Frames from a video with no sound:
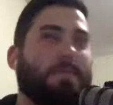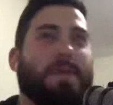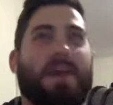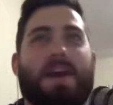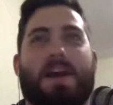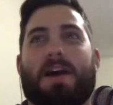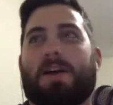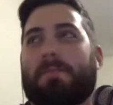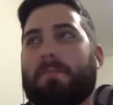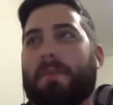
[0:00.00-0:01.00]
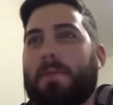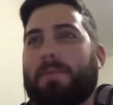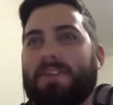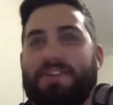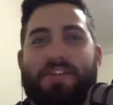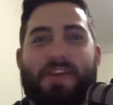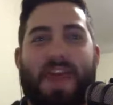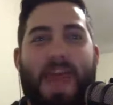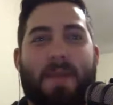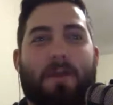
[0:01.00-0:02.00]
me, I'm
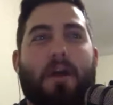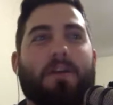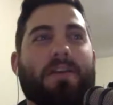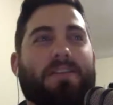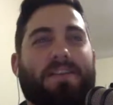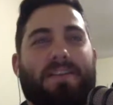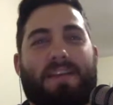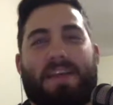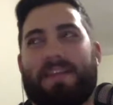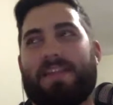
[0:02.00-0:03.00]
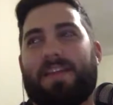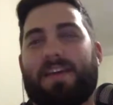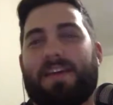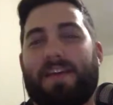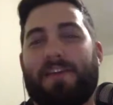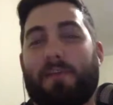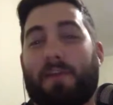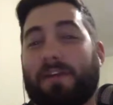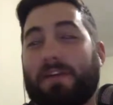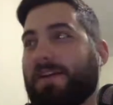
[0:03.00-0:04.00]
essentially M Hardington
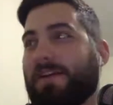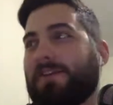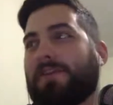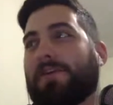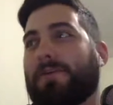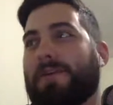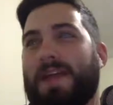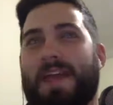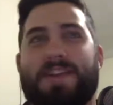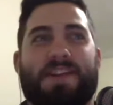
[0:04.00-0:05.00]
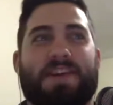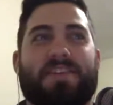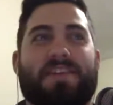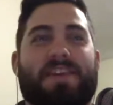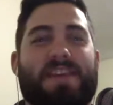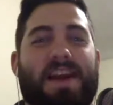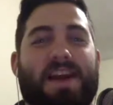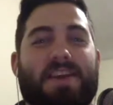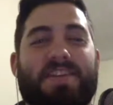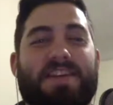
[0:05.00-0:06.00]
everywhere. So
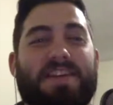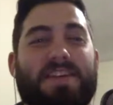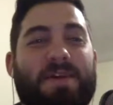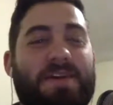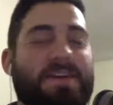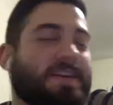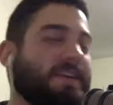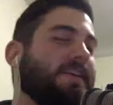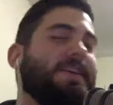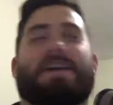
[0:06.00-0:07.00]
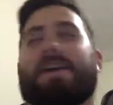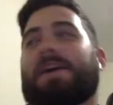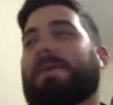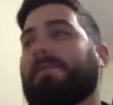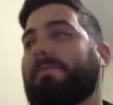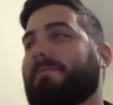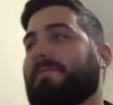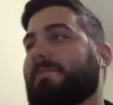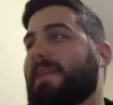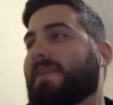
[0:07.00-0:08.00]
HARTINGTON.
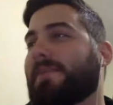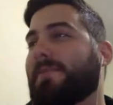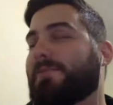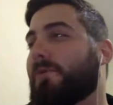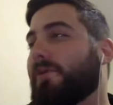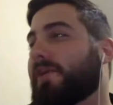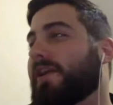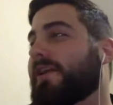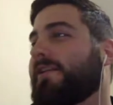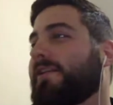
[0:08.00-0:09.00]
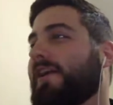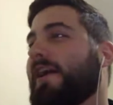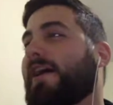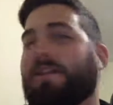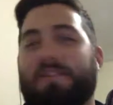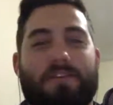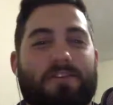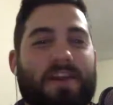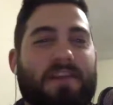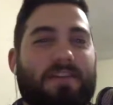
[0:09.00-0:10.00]
It's the most boring
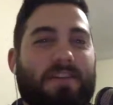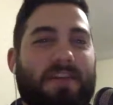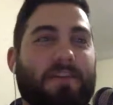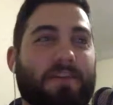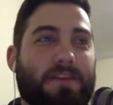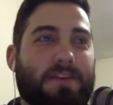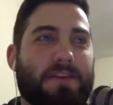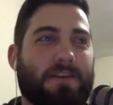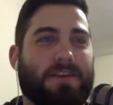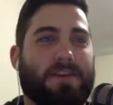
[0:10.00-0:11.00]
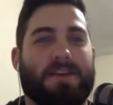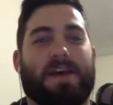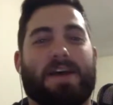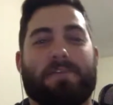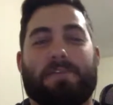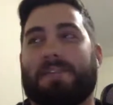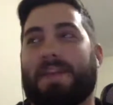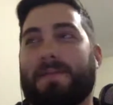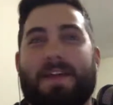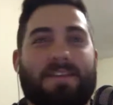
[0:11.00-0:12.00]
user handle ever. first
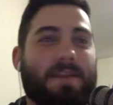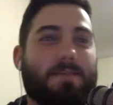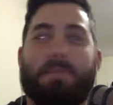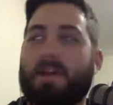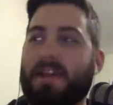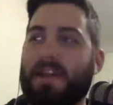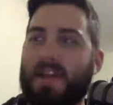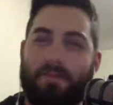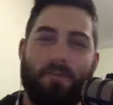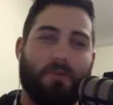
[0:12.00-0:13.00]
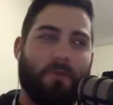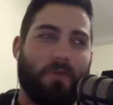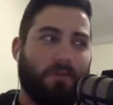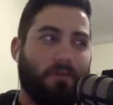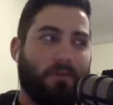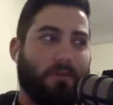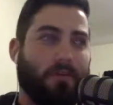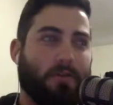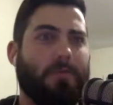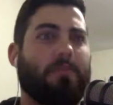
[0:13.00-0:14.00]
name, last name. But if you want to
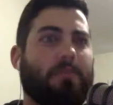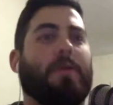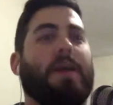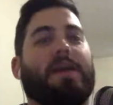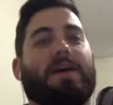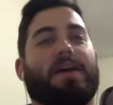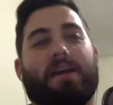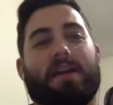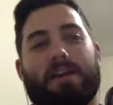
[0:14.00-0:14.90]
contribute to Ionic,